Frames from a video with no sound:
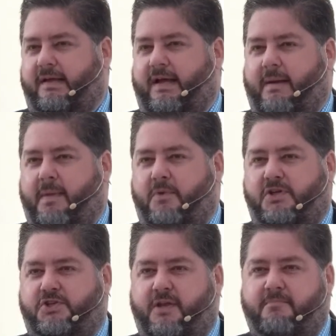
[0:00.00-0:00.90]
And we
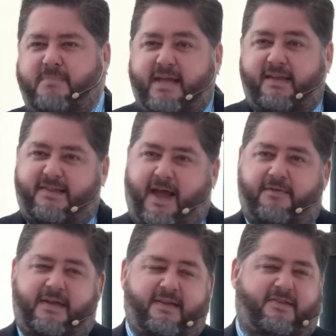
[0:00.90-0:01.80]
shouldn't miss how
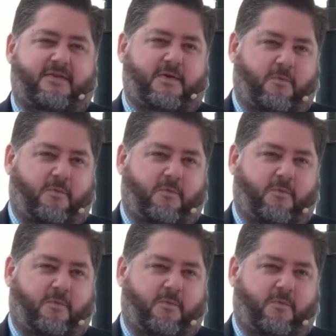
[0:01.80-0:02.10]
this